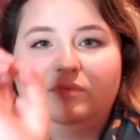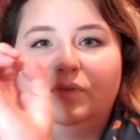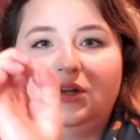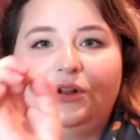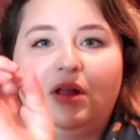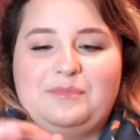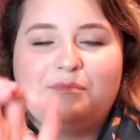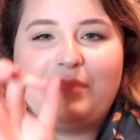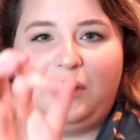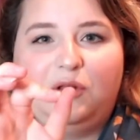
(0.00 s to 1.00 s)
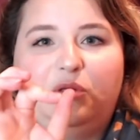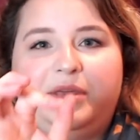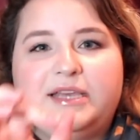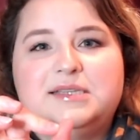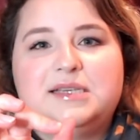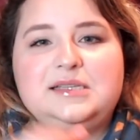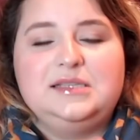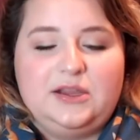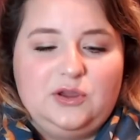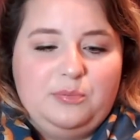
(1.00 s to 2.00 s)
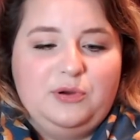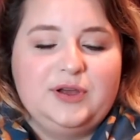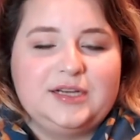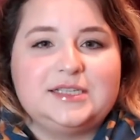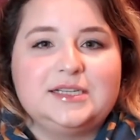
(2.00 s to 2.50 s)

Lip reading: little metal pieces that you put